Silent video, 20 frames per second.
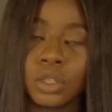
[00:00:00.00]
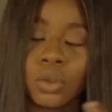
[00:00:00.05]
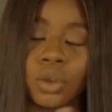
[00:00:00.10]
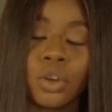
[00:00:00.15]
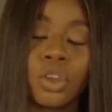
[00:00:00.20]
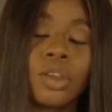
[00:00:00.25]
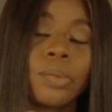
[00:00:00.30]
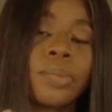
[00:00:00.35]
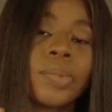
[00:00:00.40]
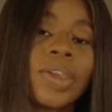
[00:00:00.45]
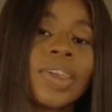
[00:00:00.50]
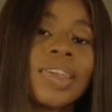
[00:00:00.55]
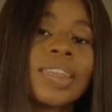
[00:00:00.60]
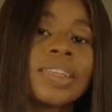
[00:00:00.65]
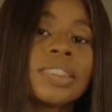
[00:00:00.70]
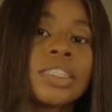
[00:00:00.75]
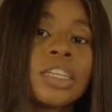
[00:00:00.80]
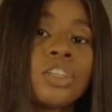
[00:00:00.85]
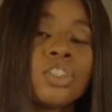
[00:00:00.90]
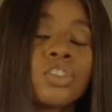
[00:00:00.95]
So you're going to
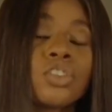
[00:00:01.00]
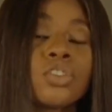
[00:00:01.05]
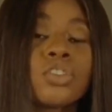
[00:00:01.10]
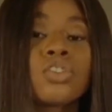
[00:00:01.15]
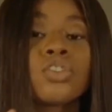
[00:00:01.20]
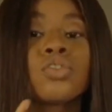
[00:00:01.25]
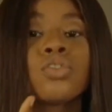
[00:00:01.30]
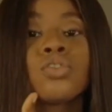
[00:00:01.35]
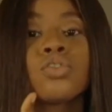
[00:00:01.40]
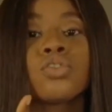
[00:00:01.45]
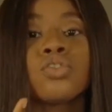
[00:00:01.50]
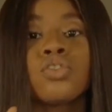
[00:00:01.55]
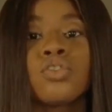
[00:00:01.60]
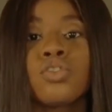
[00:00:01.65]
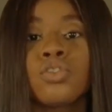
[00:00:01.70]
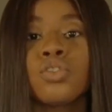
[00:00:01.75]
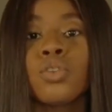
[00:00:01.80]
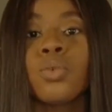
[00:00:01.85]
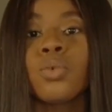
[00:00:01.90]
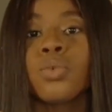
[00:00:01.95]
pay attention to your
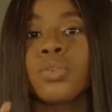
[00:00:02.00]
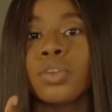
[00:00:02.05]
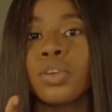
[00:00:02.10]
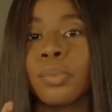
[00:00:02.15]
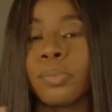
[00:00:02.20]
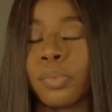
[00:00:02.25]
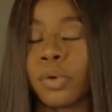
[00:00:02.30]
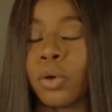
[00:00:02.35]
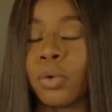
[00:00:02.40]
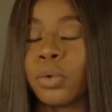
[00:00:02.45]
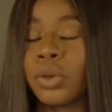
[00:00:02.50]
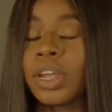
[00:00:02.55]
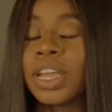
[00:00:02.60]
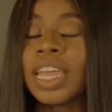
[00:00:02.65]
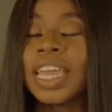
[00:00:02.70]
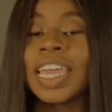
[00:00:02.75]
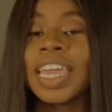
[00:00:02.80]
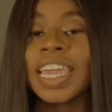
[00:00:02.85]
shoulder bone